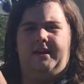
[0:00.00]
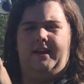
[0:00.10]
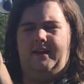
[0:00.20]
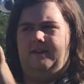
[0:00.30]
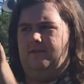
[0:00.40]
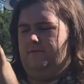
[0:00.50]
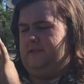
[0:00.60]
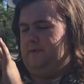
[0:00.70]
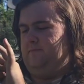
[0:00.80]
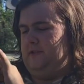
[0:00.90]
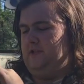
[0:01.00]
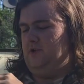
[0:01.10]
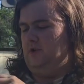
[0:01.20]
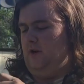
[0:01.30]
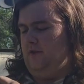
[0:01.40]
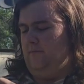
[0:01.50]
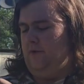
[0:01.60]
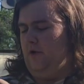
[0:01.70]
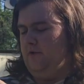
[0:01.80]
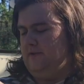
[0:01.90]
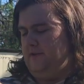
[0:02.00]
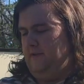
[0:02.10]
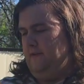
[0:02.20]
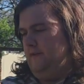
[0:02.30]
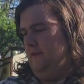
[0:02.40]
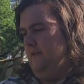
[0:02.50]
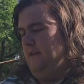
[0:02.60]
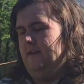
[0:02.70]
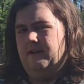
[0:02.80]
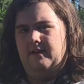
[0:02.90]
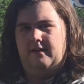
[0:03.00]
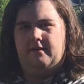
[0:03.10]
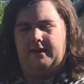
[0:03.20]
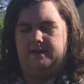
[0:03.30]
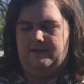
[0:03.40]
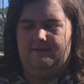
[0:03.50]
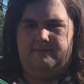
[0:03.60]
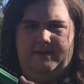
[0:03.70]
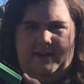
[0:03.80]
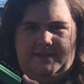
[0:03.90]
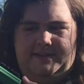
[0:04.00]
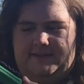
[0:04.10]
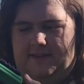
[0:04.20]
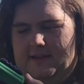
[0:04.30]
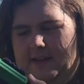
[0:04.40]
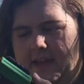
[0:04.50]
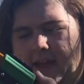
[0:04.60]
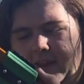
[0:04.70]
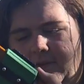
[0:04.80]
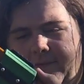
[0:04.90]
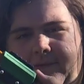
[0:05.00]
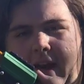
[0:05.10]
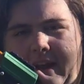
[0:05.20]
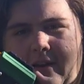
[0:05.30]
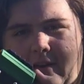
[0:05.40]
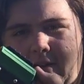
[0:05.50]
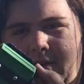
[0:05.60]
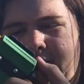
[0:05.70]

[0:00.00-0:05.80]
hand positioned on the bolt, like this, and you fire